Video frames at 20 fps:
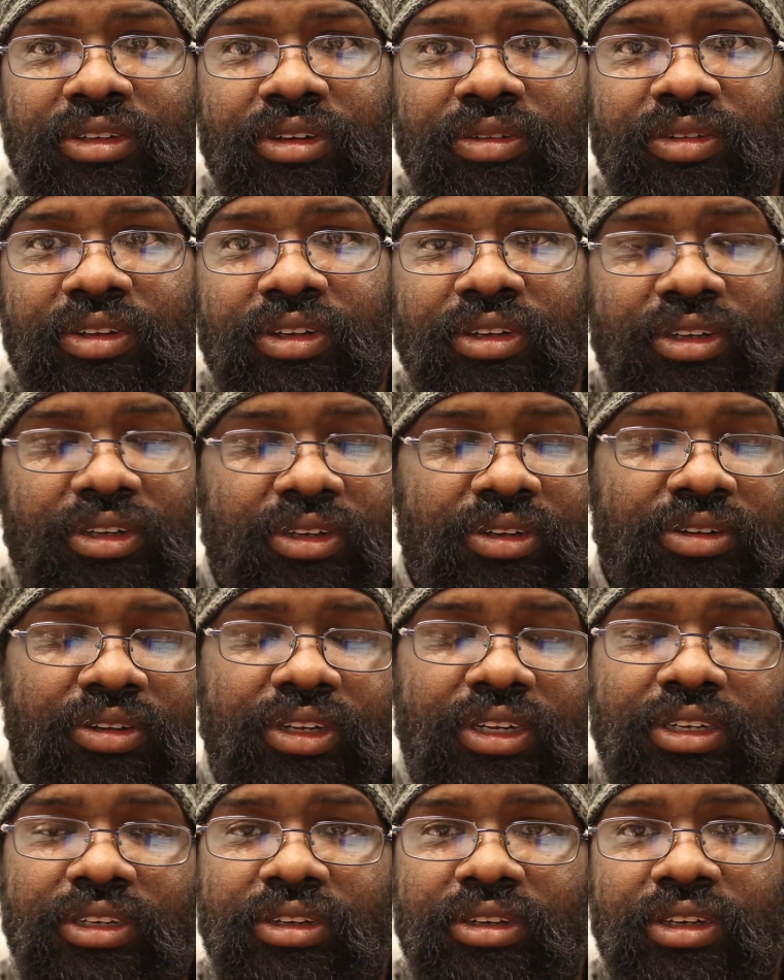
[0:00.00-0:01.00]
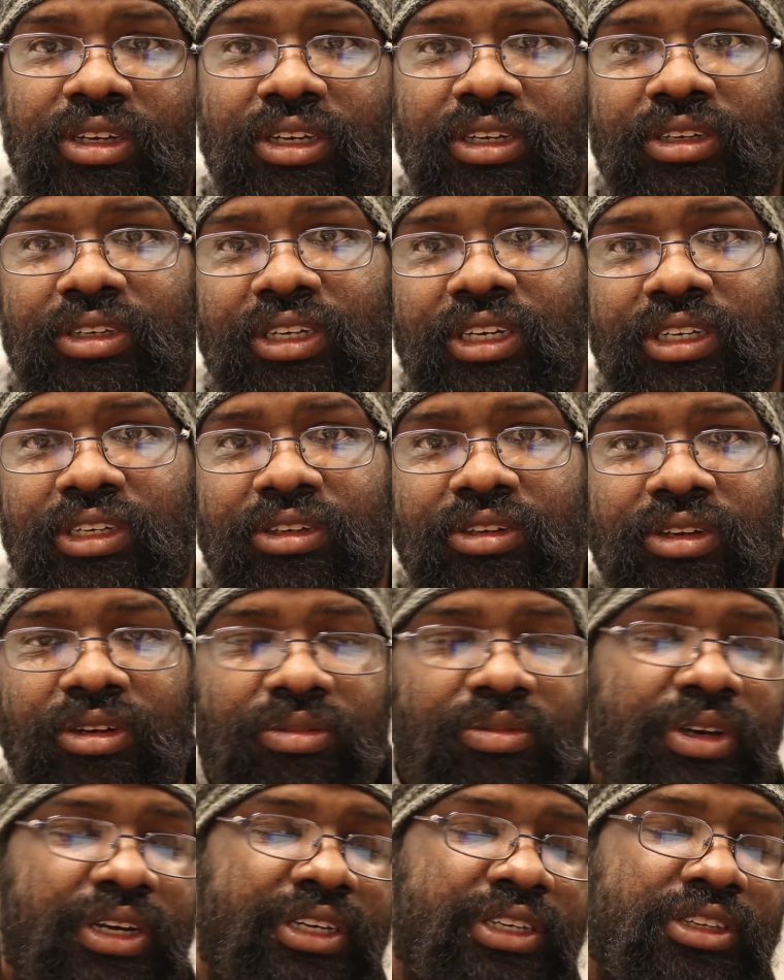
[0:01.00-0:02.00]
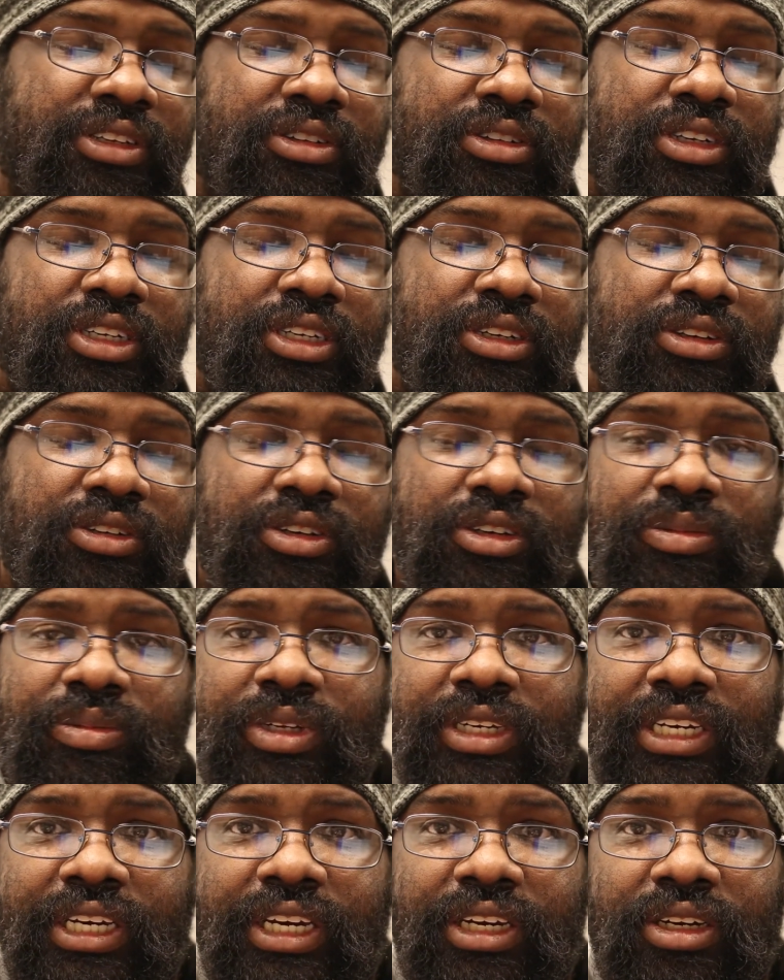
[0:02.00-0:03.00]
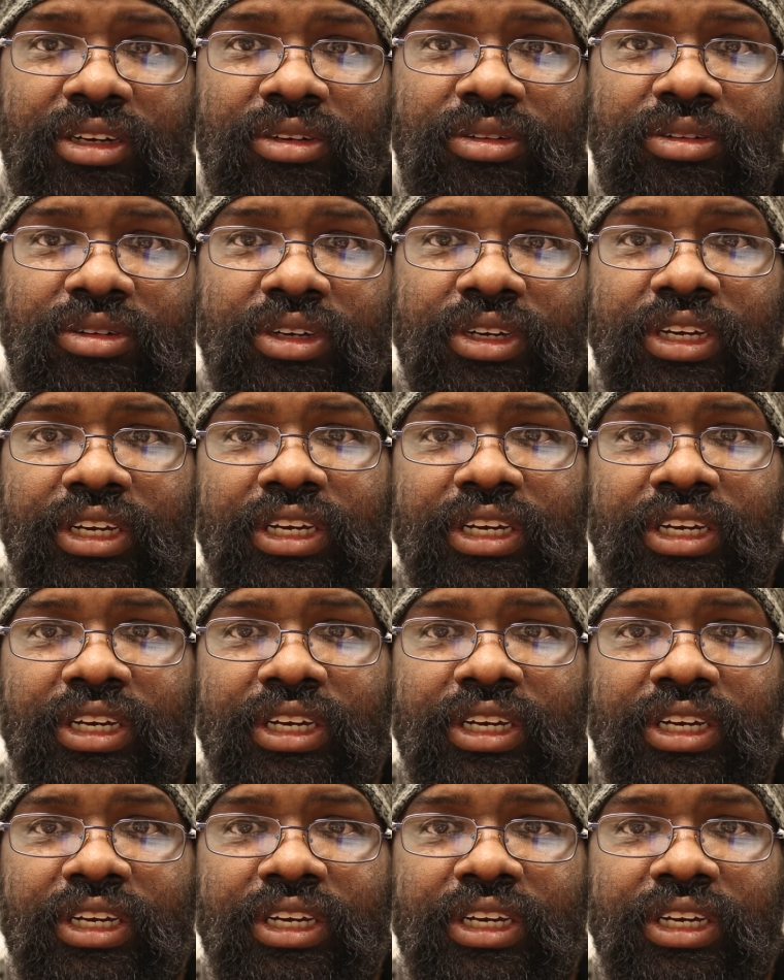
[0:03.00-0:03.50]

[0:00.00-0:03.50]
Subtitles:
of that raise their children to be ghetto